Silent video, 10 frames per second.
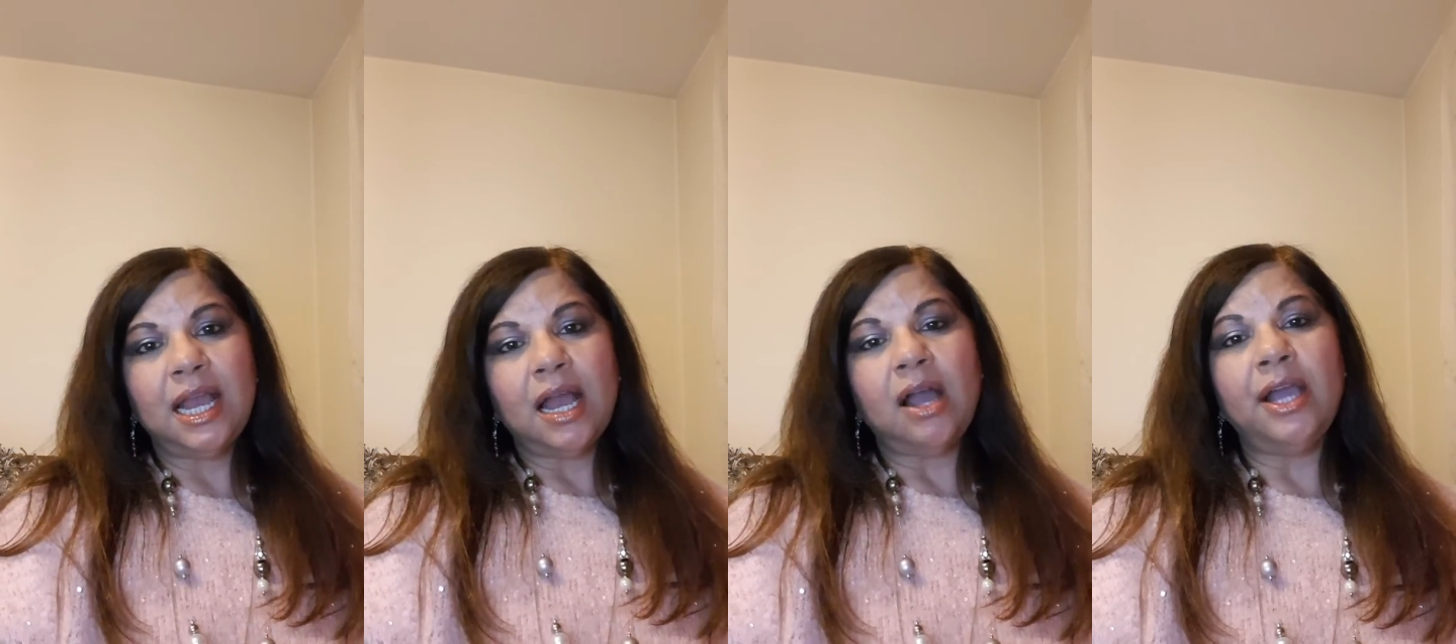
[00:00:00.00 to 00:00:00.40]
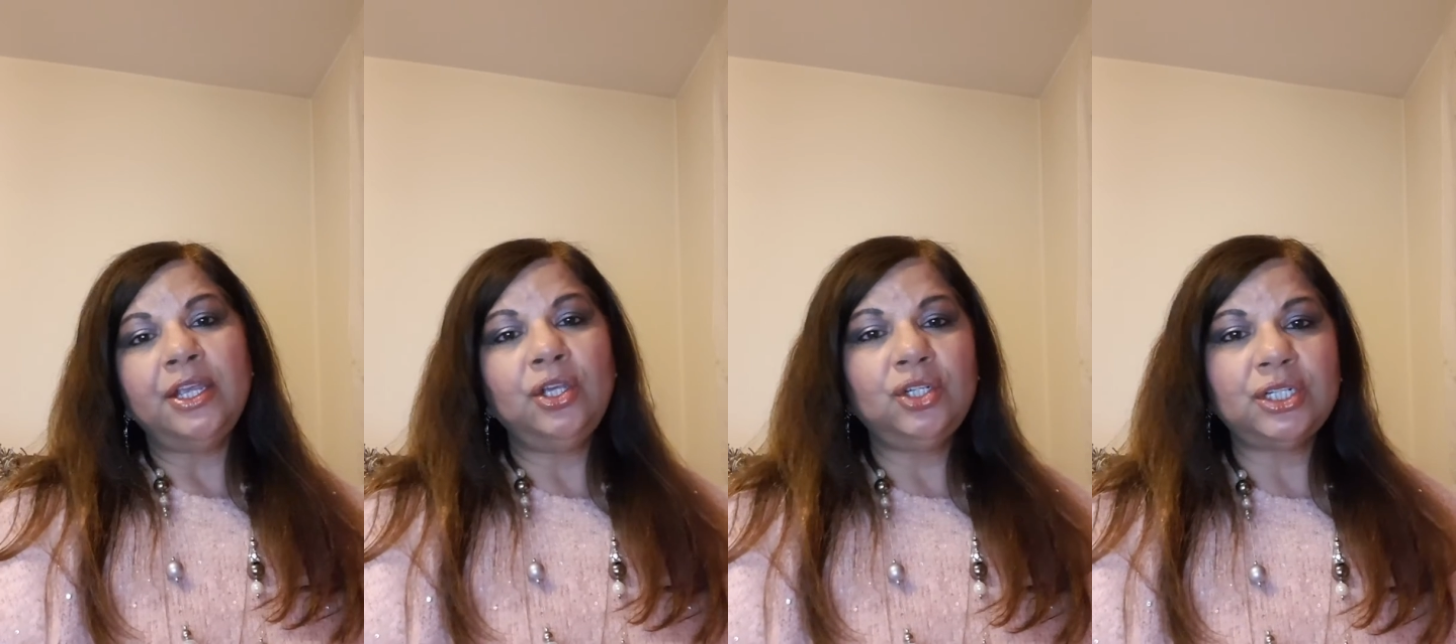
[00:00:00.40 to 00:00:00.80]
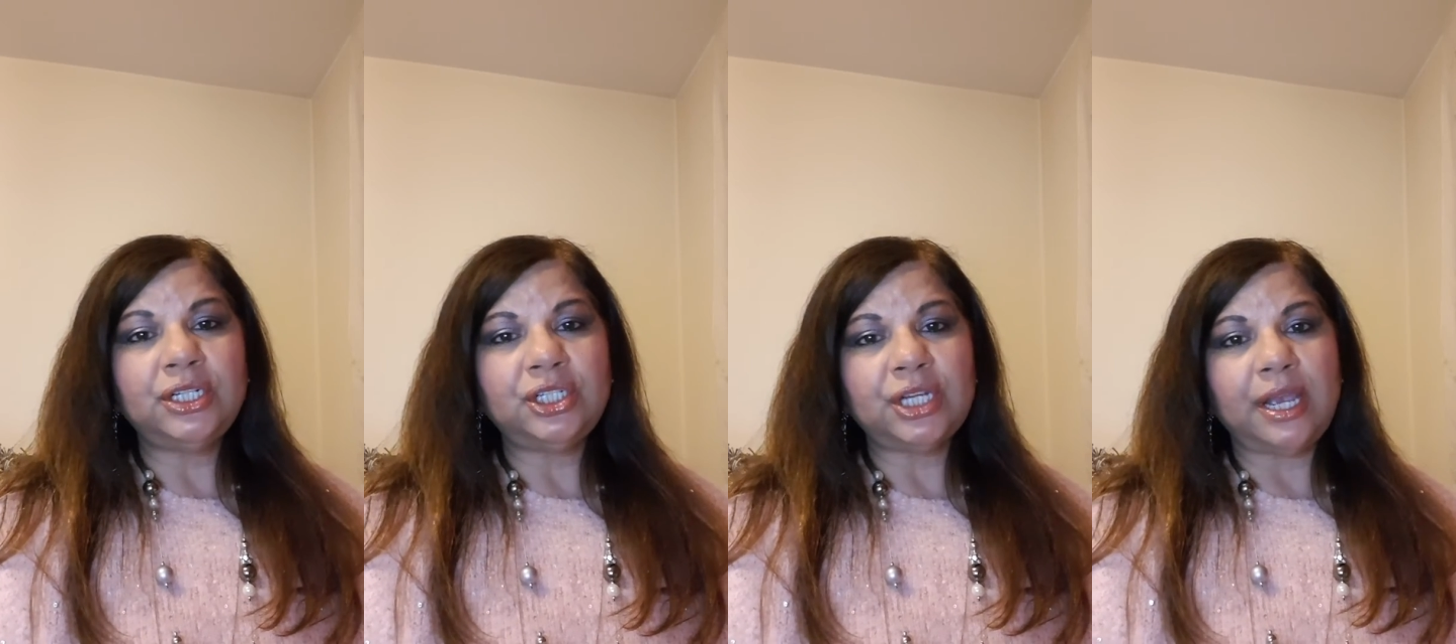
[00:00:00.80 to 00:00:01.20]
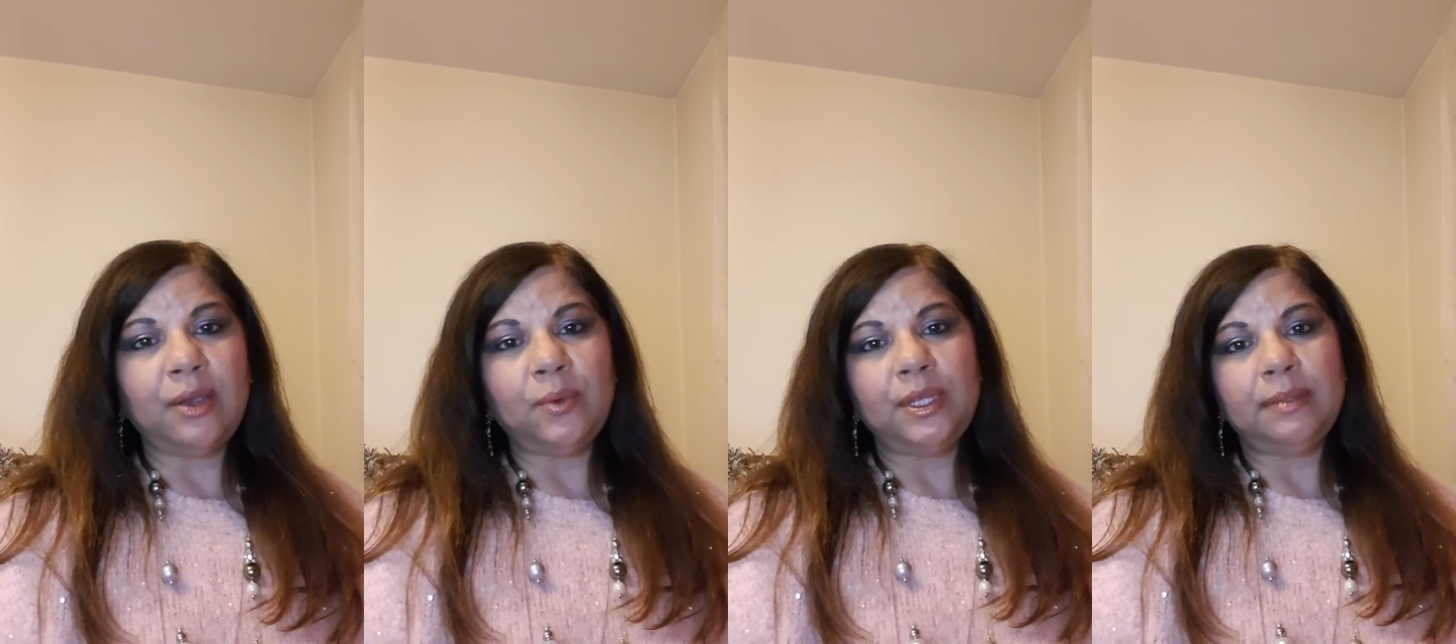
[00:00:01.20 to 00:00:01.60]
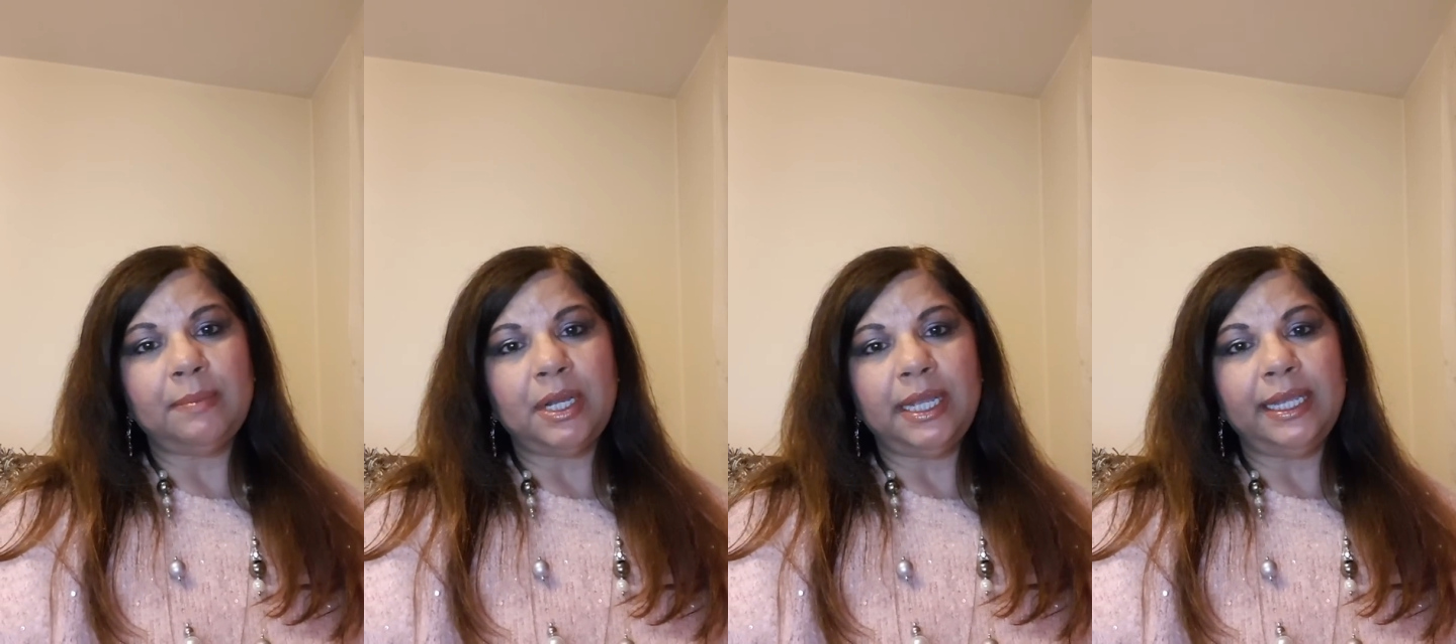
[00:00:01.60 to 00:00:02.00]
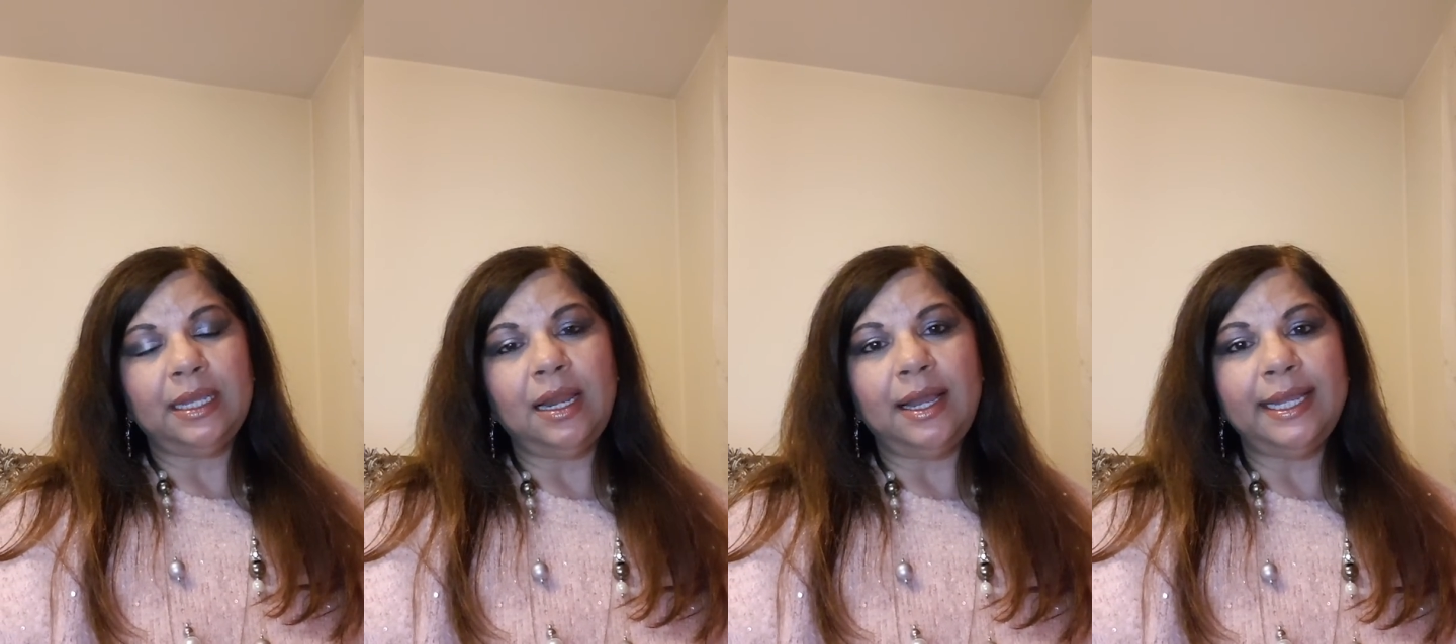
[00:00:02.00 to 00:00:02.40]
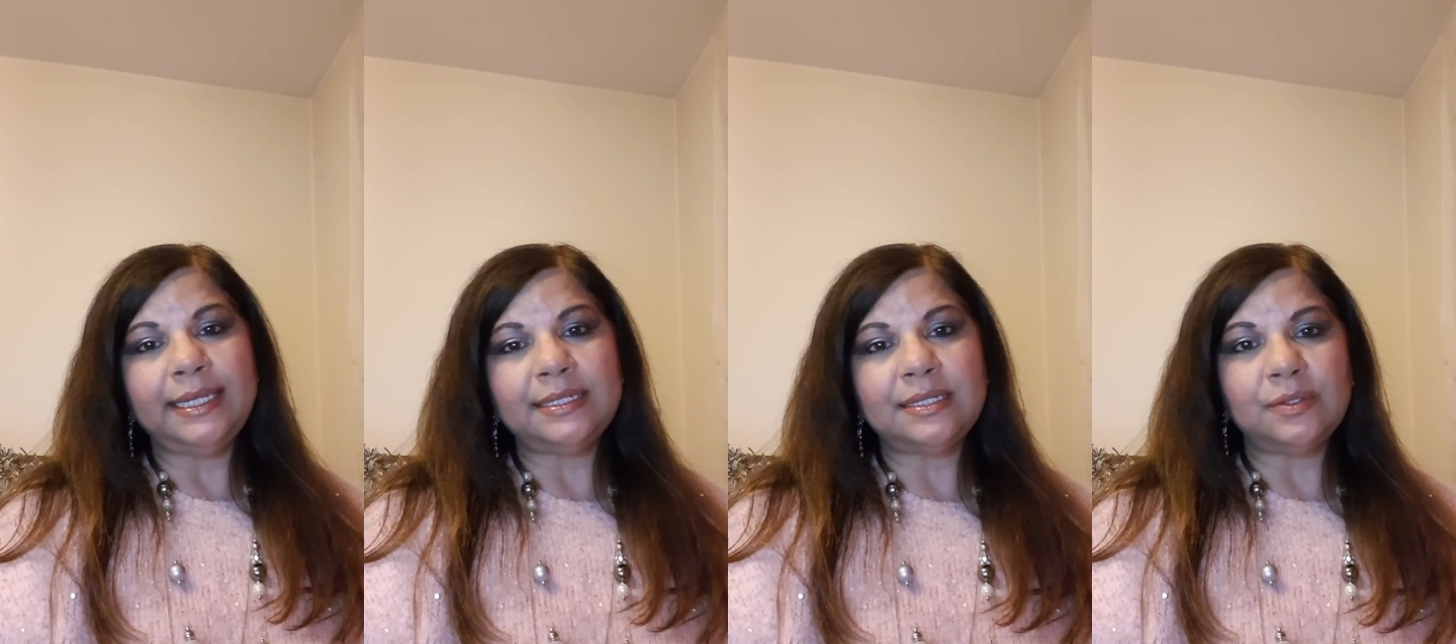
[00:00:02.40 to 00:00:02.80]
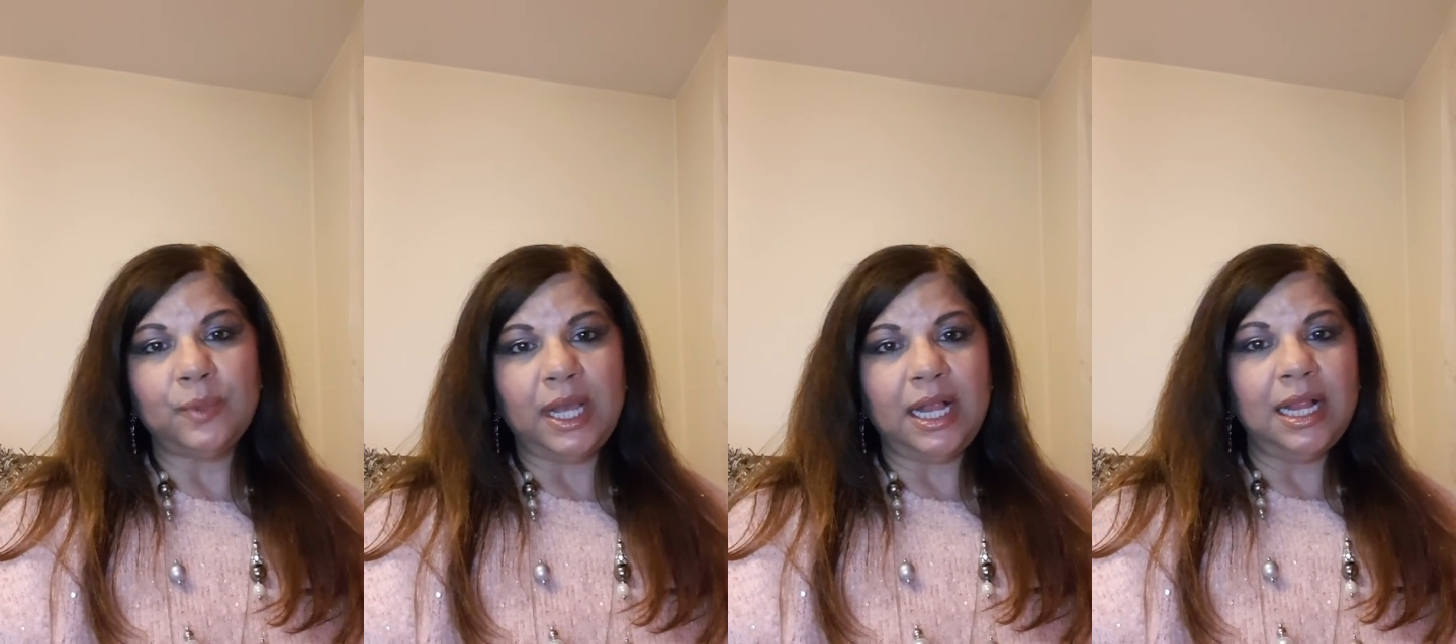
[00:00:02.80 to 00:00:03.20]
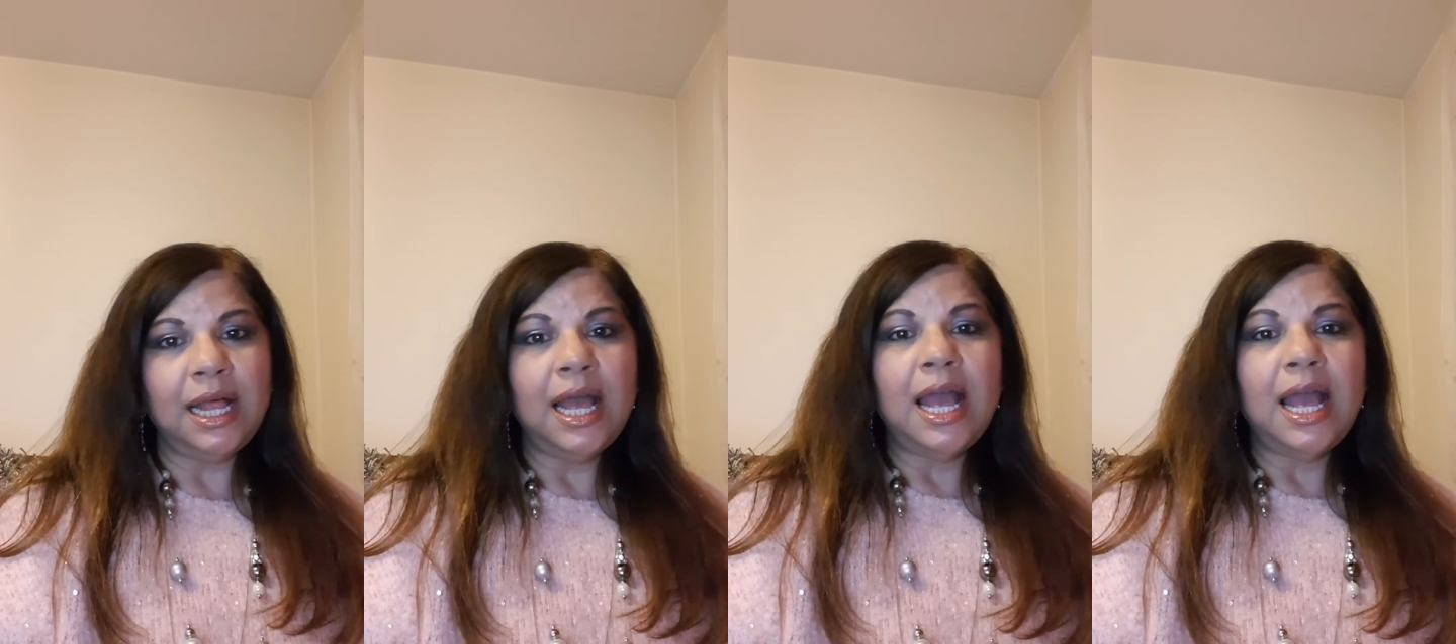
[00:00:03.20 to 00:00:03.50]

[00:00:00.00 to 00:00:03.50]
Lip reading: I usually share with my clients as well.